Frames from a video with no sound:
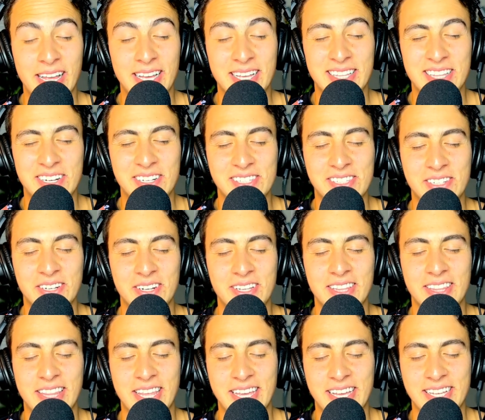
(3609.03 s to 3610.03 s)
like there's
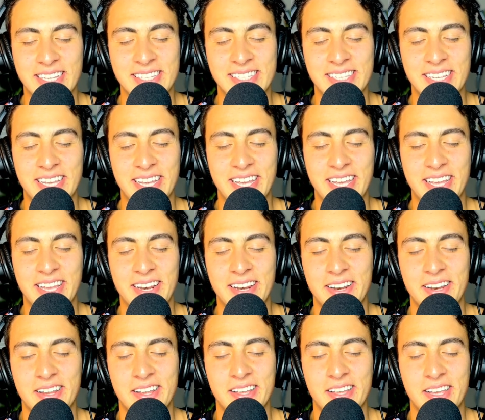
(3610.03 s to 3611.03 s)
certain things
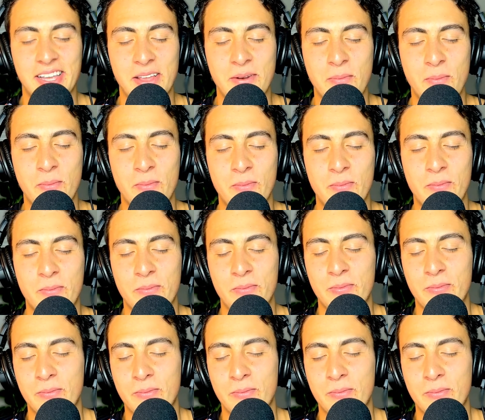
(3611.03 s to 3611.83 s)
in in